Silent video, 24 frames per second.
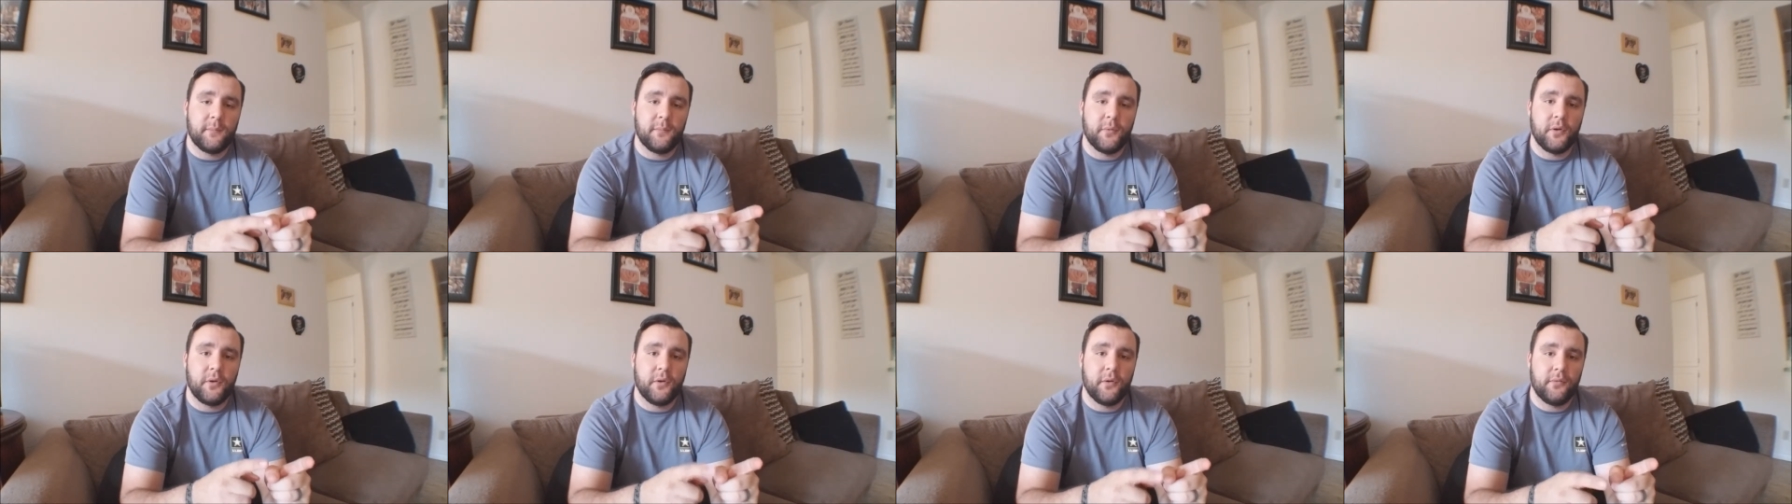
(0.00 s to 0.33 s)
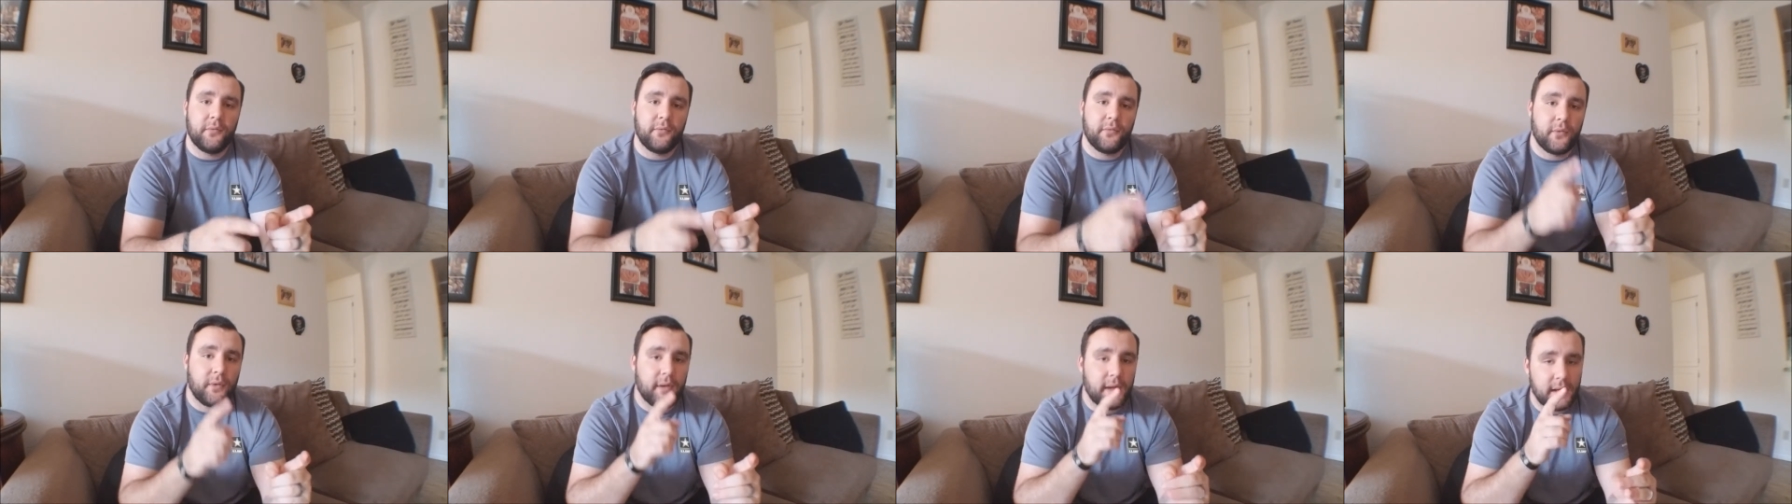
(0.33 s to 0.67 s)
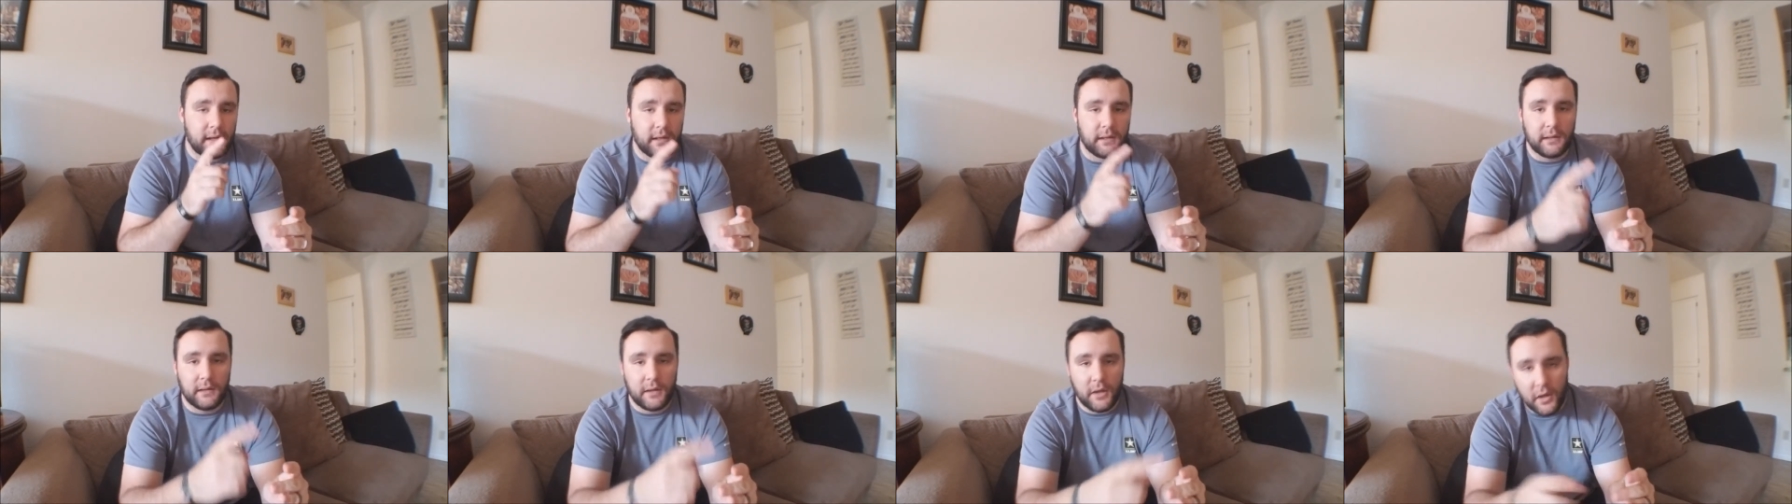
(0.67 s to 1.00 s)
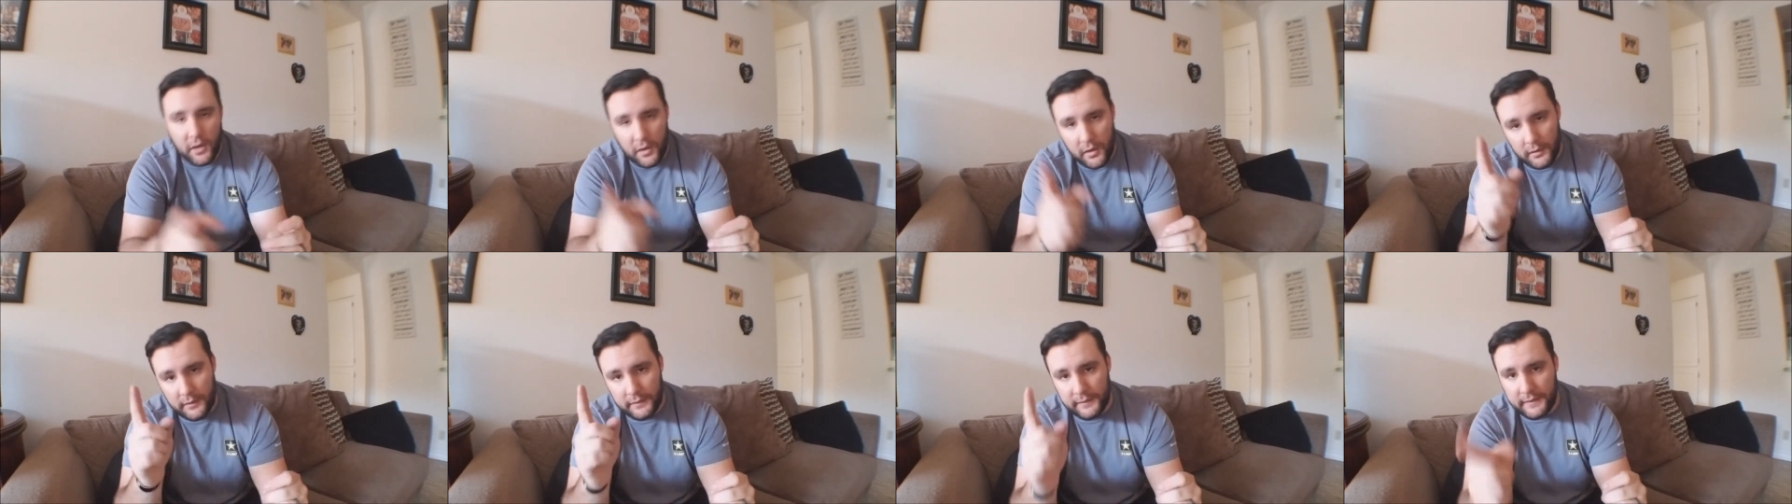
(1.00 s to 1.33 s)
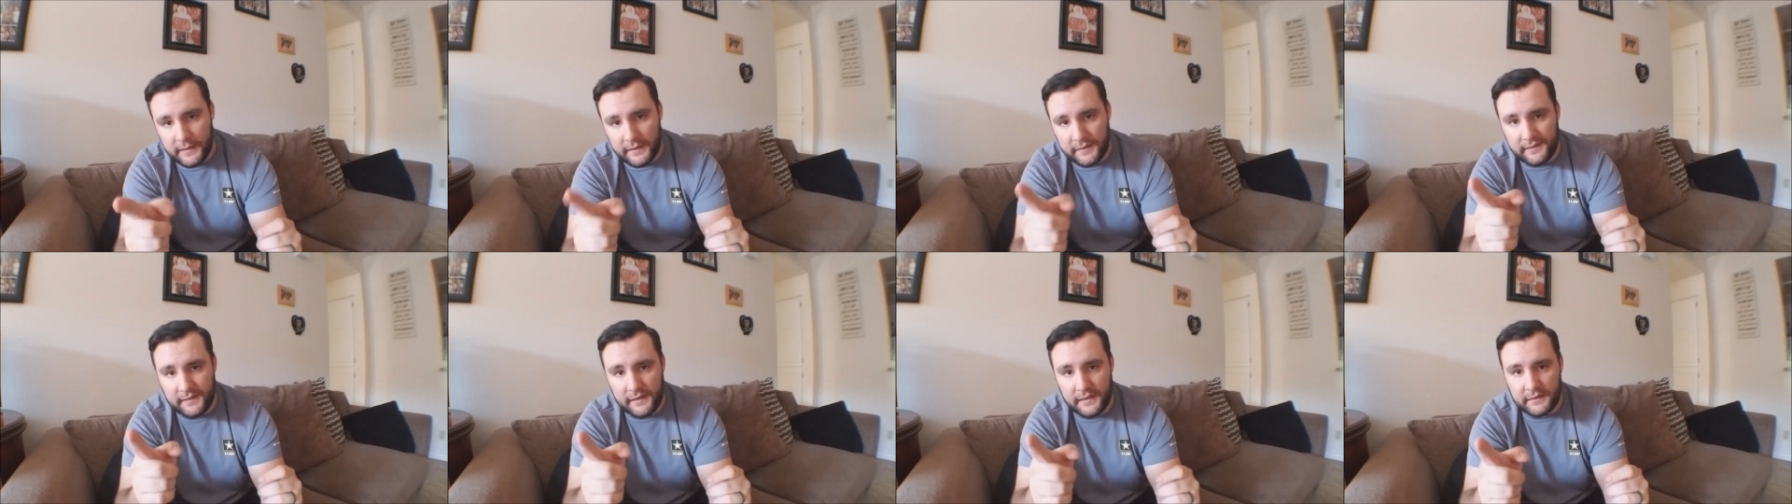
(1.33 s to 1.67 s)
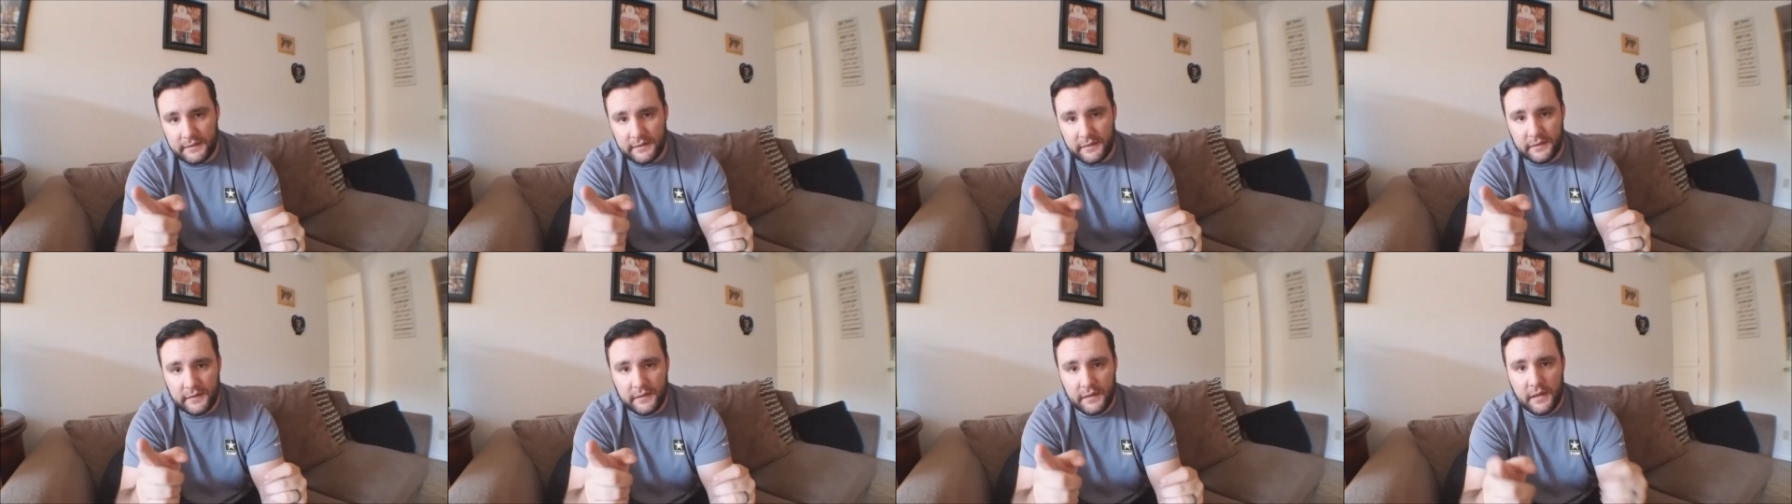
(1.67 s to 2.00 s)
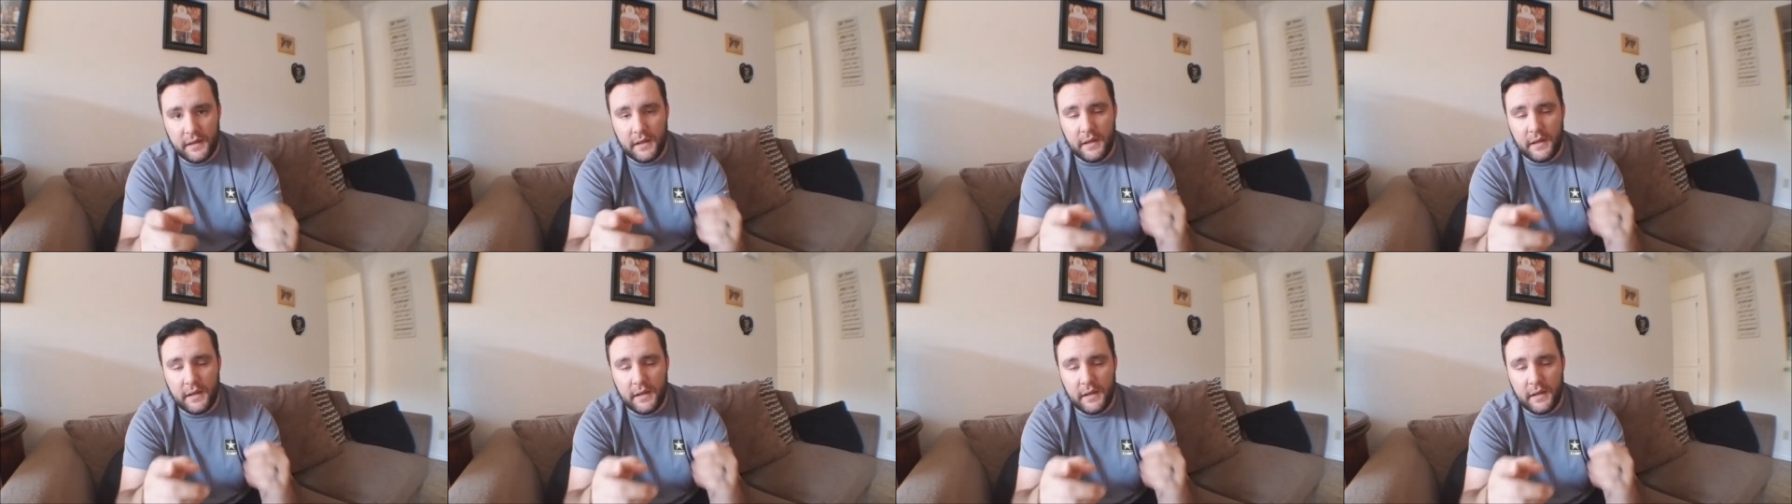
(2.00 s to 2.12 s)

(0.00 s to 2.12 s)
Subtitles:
move at a long distance,